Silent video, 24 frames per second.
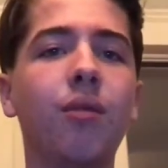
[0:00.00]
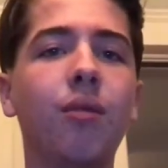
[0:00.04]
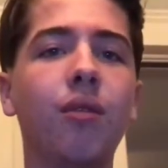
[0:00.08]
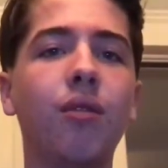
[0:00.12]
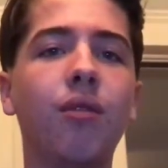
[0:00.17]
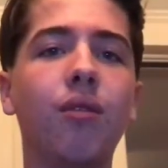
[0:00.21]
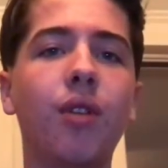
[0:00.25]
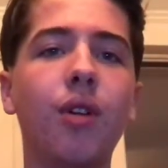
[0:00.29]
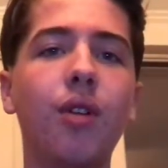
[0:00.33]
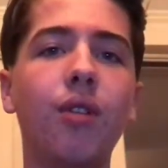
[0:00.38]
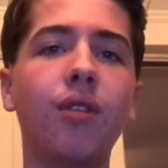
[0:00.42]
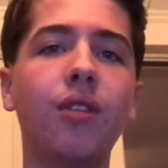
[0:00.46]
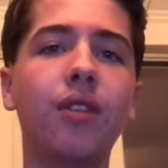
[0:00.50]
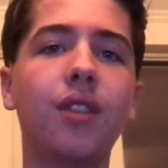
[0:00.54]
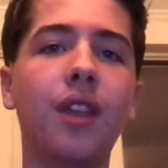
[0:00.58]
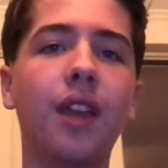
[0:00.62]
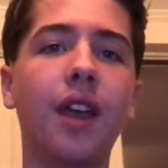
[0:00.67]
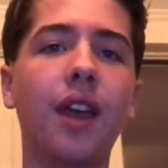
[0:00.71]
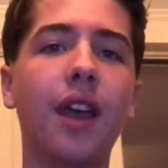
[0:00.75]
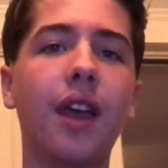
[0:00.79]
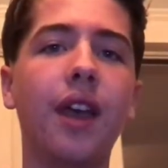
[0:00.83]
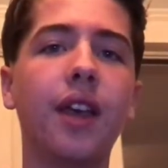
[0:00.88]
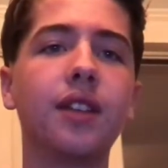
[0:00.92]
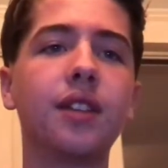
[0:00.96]
wrote
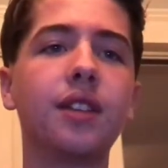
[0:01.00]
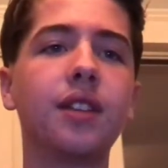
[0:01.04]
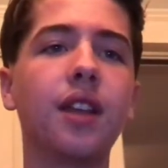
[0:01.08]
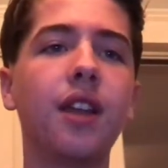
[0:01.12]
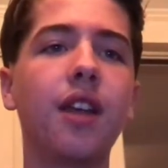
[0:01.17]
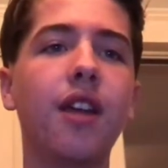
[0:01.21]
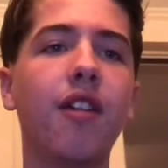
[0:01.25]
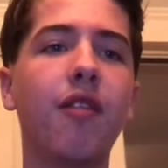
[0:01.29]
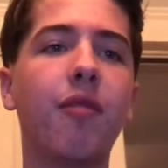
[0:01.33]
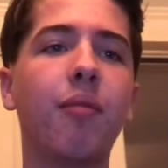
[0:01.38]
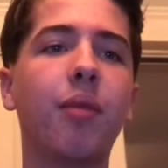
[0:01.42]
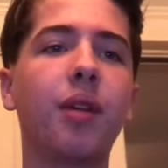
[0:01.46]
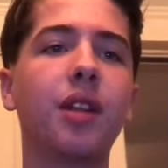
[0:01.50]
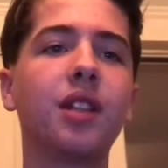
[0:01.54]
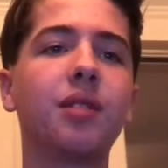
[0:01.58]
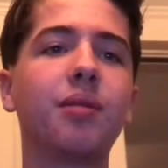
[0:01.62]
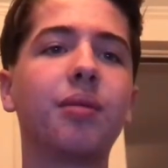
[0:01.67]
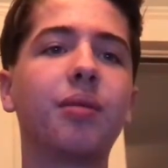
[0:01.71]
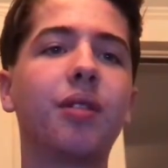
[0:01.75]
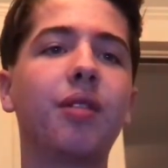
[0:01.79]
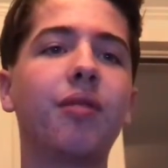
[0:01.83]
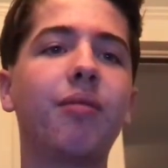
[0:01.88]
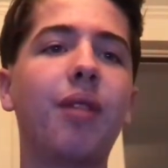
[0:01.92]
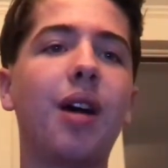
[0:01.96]
the essay of
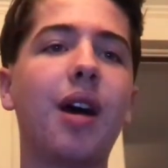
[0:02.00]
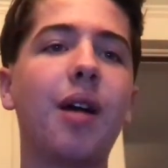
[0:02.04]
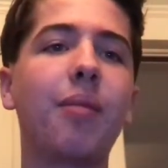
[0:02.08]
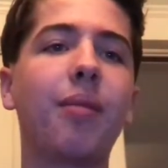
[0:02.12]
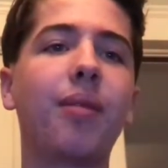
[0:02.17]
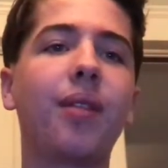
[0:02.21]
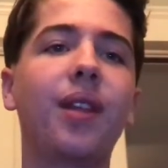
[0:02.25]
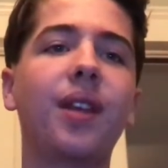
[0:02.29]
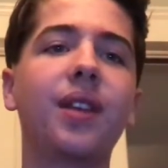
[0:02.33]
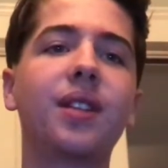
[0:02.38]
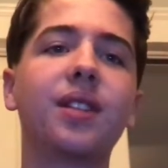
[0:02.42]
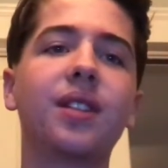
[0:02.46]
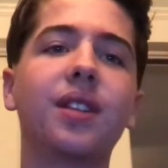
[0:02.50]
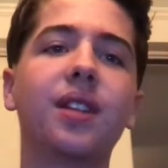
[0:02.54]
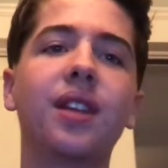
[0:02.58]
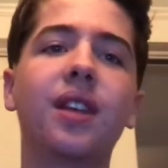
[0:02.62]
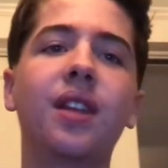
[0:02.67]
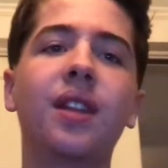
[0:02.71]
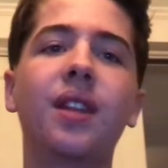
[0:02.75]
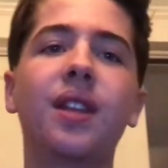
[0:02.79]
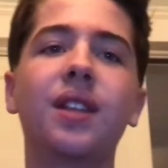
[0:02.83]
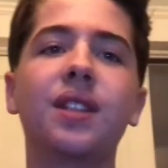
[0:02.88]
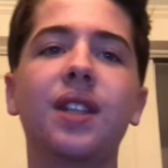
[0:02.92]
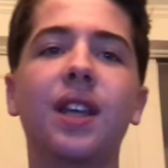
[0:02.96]
Principle of Population.
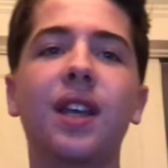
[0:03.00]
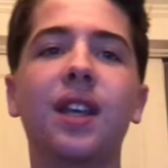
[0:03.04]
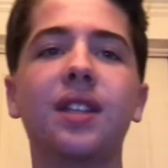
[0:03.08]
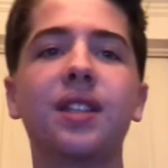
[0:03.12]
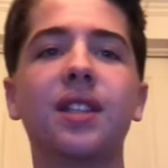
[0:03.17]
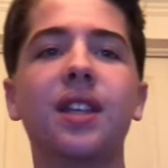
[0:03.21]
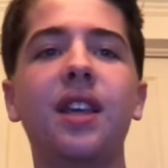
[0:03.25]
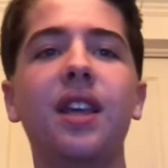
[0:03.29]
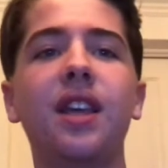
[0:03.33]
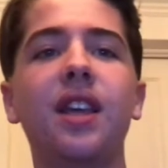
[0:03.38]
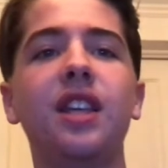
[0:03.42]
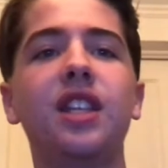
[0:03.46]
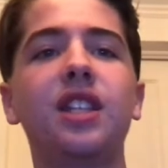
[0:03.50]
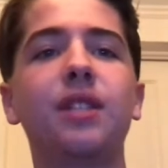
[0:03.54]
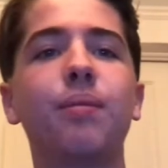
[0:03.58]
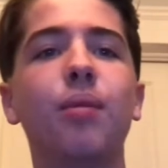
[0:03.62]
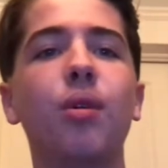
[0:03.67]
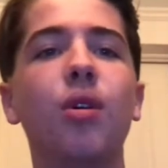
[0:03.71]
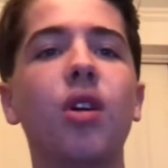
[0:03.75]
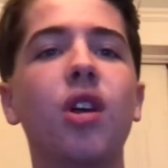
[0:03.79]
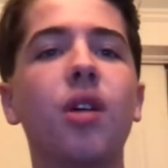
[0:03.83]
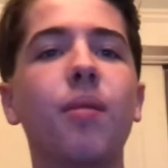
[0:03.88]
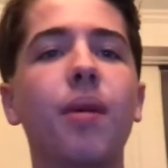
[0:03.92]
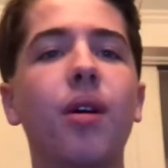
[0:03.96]
In this essay, he
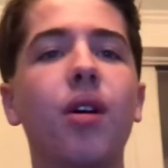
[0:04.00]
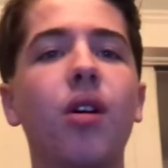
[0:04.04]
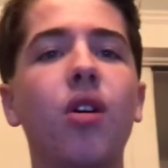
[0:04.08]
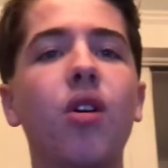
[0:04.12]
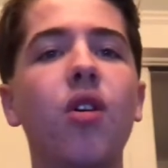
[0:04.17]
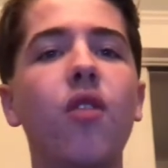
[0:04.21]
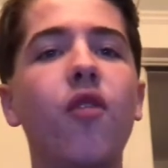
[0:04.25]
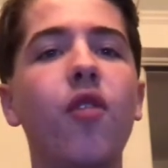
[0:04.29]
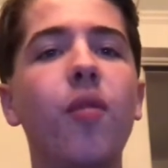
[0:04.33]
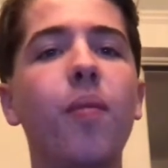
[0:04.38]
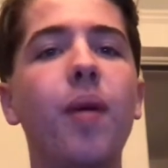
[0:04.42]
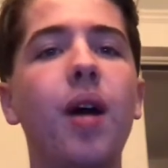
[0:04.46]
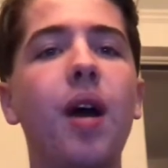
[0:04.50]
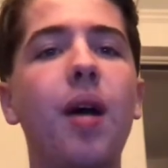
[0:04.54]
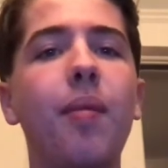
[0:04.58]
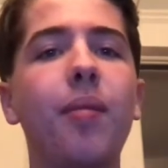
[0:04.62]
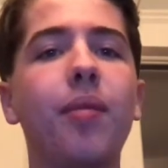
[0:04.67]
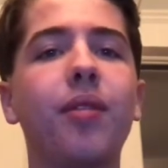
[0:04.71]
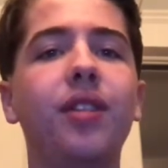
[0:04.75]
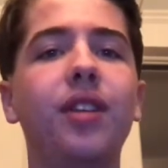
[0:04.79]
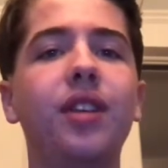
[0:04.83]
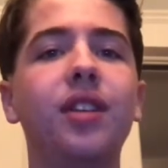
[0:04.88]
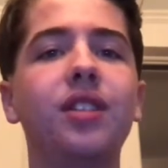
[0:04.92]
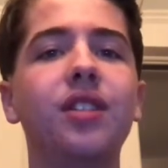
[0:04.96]
spoke about
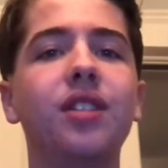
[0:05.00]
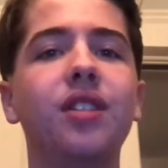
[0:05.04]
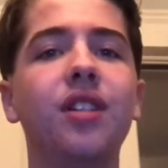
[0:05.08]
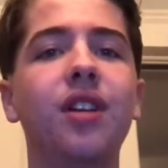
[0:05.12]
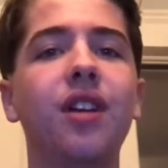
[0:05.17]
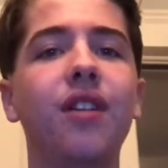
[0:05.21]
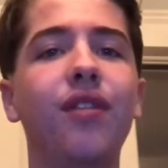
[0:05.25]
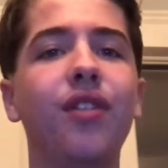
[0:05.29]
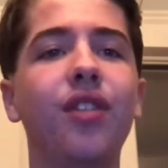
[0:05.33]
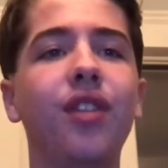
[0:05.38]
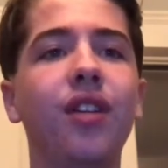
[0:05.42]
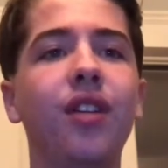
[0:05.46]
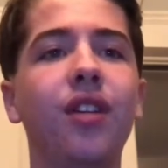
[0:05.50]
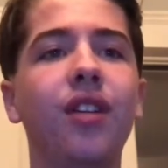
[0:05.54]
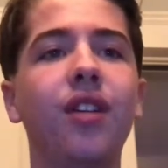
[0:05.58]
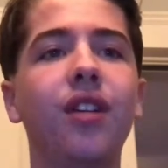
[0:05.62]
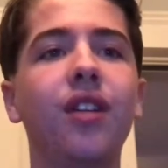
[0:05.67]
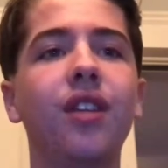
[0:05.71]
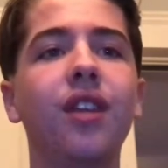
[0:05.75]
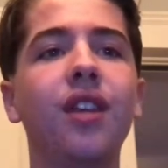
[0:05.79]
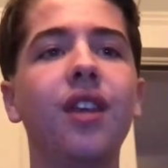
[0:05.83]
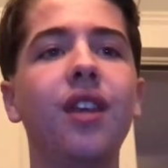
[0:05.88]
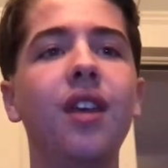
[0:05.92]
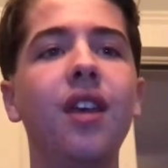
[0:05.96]
overpopulation of the earth
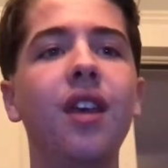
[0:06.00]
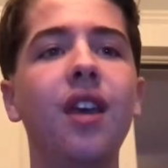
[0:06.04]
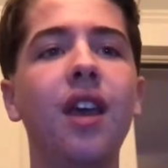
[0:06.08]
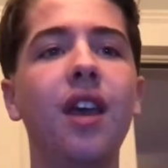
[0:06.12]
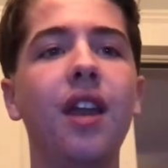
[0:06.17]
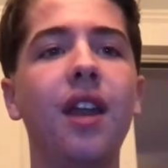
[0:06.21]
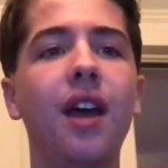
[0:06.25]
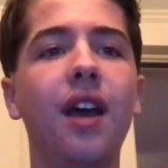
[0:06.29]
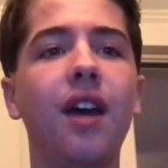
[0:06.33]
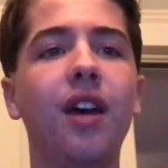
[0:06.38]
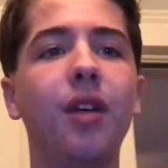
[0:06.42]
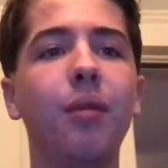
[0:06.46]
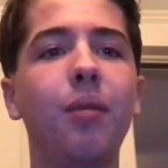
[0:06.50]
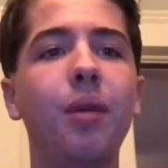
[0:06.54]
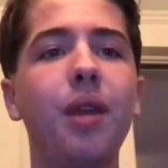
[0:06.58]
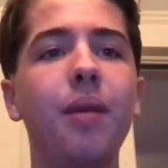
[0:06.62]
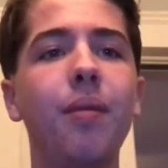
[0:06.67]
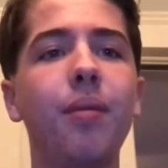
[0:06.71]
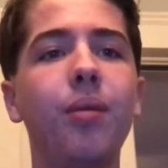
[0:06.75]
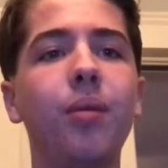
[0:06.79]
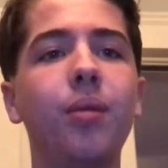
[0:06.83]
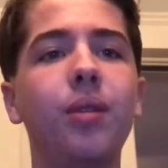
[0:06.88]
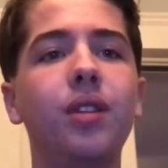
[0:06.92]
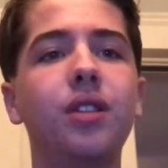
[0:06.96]
and how
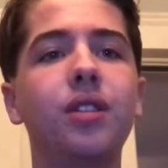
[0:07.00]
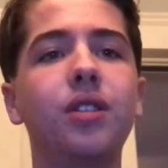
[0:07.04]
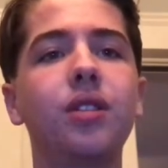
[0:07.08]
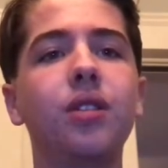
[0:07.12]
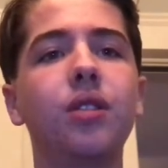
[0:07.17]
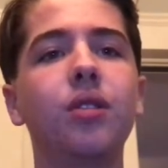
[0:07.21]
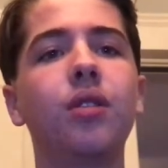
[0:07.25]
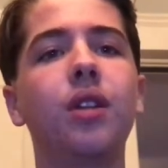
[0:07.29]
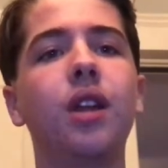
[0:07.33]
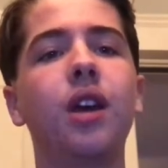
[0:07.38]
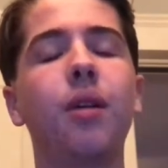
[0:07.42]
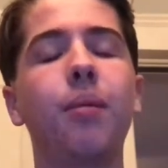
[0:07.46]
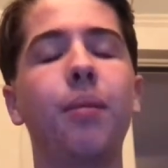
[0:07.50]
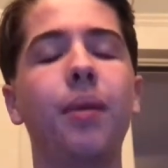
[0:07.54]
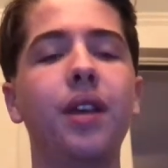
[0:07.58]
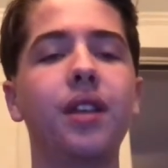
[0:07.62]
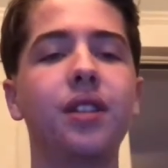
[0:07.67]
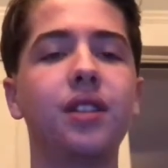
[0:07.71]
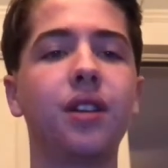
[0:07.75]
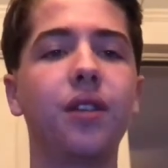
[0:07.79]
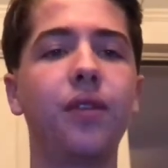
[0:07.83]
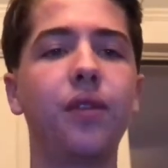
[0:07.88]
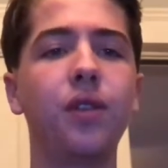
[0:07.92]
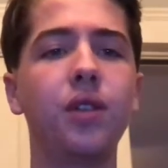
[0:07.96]
people would soon
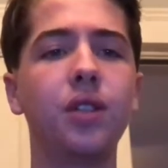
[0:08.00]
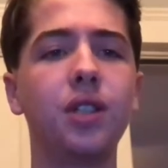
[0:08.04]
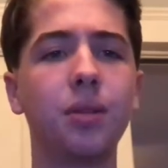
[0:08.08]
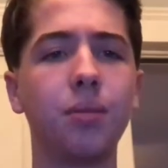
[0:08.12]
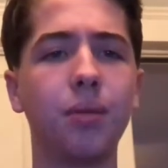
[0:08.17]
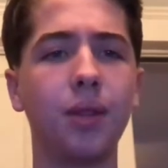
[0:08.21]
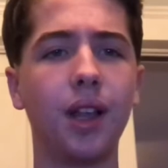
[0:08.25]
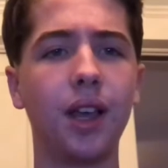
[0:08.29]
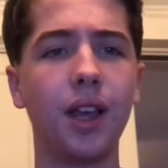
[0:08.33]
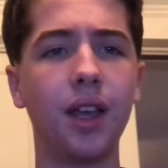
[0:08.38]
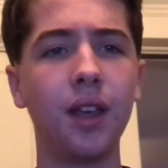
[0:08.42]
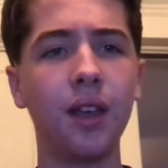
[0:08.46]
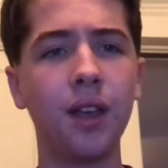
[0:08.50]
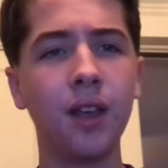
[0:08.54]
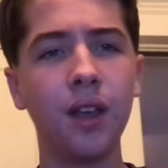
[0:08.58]
outpace their food supply.